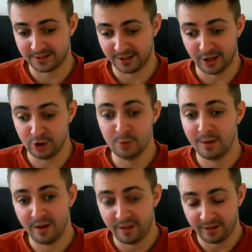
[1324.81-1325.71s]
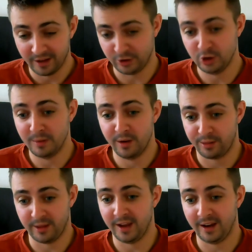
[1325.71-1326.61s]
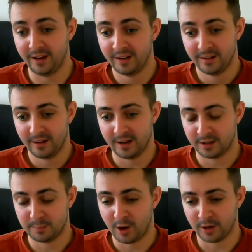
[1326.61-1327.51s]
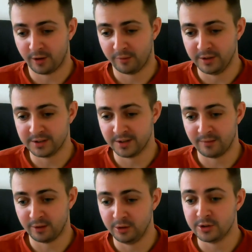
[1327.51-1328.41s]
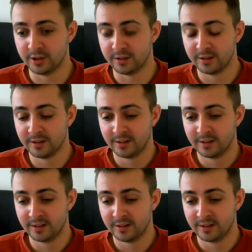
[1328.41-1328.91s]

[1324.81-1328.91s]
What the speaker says: a human thing, and it's part of our recent evolution.